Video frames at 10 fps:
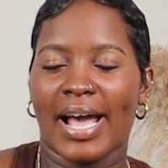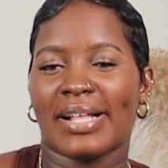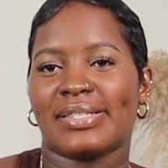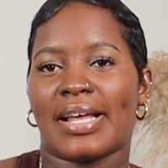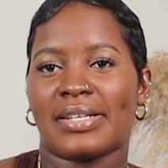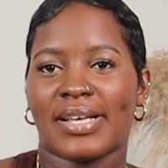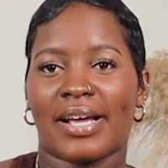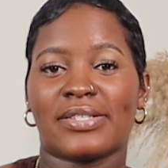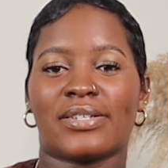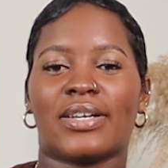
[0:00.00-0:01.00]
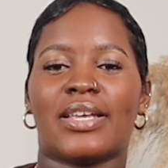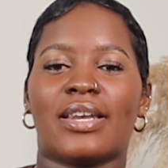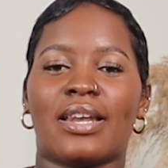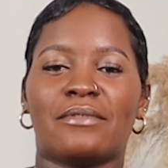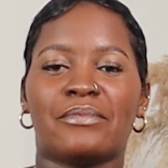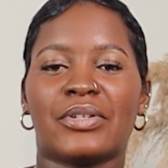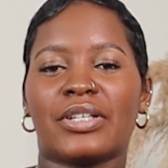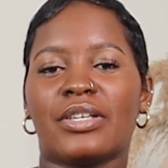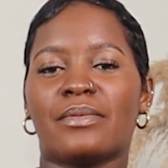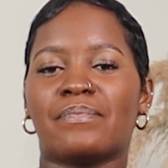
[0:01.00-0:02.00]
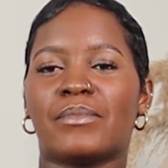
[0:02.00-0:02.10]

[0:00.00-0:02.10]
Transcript: hand sanitizer in really